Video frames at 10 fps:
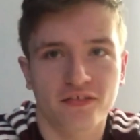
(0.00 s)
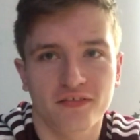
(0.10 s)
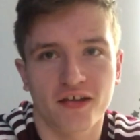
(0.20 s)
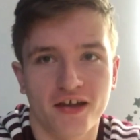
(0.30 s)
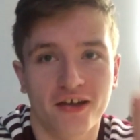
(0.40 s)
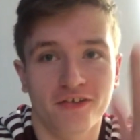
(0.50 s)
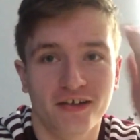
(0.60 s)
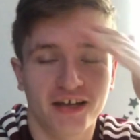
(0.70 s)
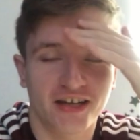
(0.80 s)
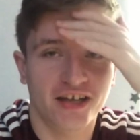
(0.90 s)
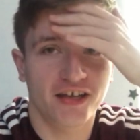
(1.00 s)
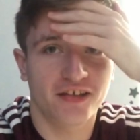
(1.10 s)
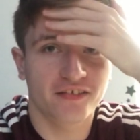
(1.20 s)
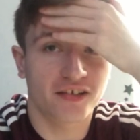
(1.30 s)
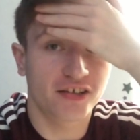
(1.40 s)
so it
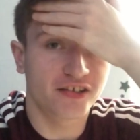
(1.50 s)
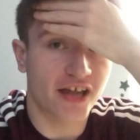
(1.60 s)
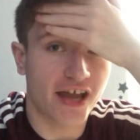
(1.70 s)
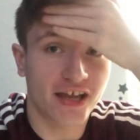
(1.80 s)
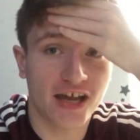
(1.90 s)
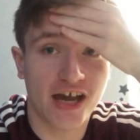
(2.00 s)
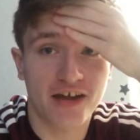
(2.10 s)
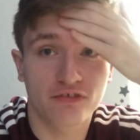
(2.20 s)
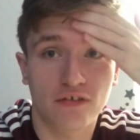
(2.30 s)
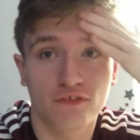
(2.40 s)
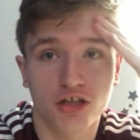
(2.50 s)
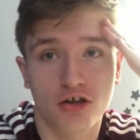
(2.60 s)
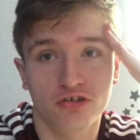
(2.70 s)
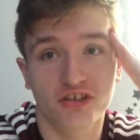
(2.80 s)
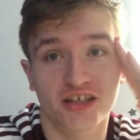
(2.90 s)
is a day. I have not
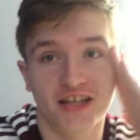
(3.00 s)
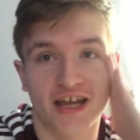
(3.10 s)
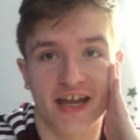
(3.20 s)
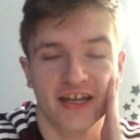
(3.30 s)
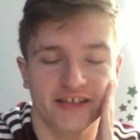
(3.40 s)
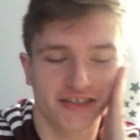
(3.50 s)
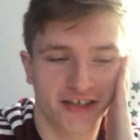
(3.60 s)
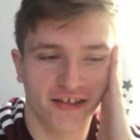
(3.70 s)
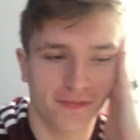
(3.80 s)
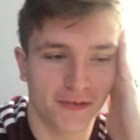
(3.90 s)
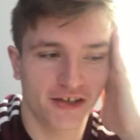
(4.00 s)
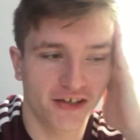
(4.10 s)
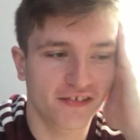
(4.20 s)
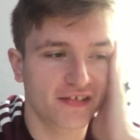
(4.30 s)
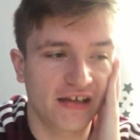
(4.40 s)
vlogged in ages
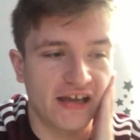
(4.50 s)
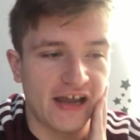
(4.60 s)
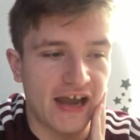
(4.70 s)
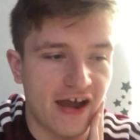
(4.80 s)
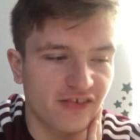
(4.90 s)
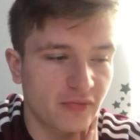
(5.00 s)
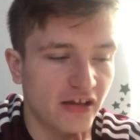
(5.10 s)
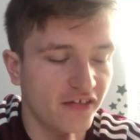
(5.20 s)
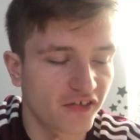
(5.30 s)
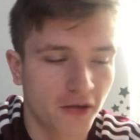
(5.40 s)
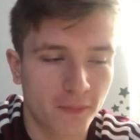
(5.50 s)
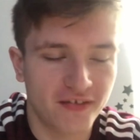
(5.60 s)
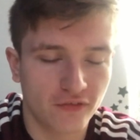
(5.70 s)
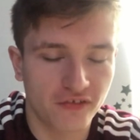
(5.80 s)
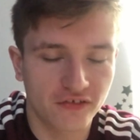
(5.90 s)
because I've been like so
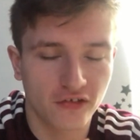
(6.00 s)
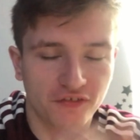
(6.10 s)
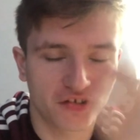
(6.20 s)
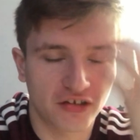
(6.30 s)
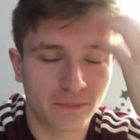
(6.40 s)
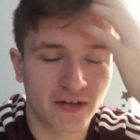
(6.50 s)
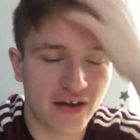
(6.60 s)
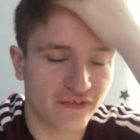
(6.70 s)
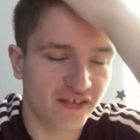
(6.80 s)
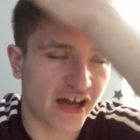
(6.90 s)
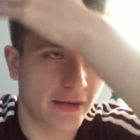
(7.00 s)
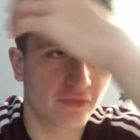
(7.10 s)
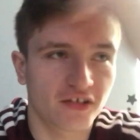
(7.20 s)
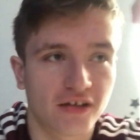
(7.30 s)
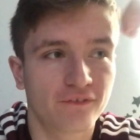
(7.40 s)
busy with stuff so I didn't really have time
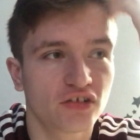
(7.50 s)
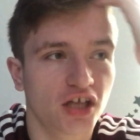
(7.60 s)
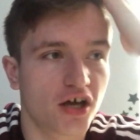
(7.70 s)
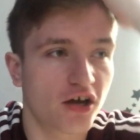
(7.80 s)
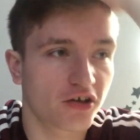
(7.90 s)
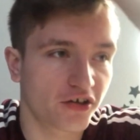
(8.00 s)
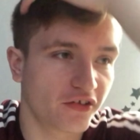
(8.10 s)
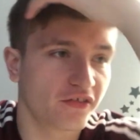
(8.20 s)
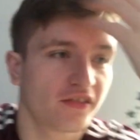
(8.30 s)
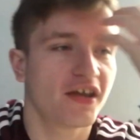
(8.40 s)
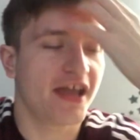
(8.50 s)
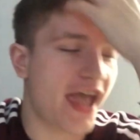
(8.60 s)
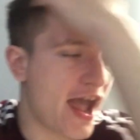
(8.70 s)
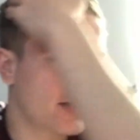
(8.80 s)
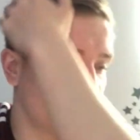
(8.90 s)
to vlog and
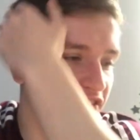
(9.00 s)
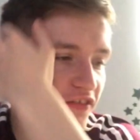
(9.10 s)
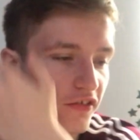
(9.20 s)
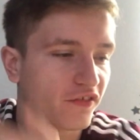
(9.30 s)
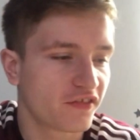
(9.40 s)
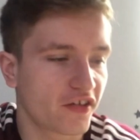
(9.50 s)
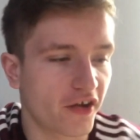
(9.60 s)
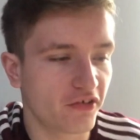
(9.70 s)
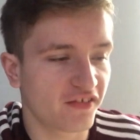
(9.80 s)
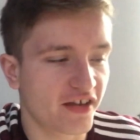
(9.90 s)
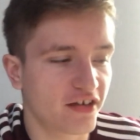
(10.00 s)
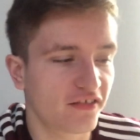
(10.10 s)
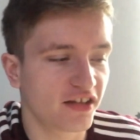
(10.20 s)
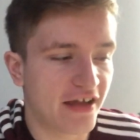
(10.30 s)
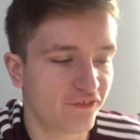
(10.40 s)
edit and stuff so I decided
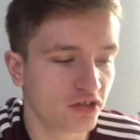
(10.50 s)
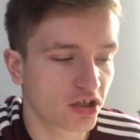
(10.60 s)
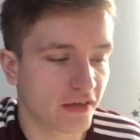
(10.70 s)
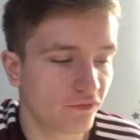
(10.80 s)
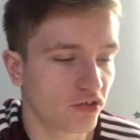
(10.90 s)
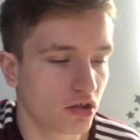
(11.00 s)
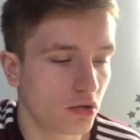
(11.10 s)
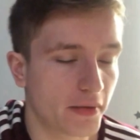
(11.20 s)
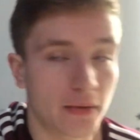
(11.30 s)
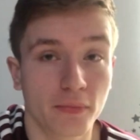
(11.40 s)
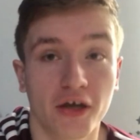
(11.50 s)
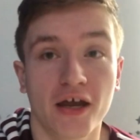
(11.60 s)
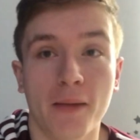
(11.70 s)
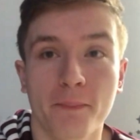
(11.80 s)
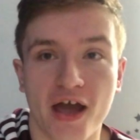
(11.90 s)
to lay off vlogging for a little bit
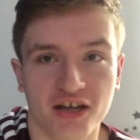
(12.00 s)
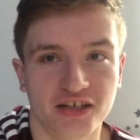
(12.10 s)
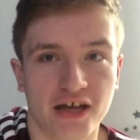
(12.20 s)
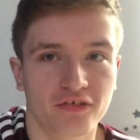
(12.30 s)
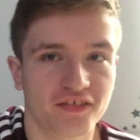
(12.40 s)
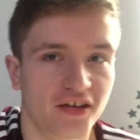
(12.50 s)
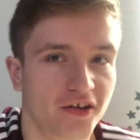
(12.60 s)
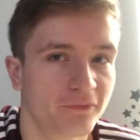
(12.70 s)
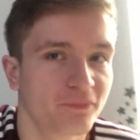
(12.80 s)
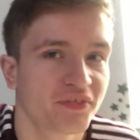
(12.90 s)
but I'm back now so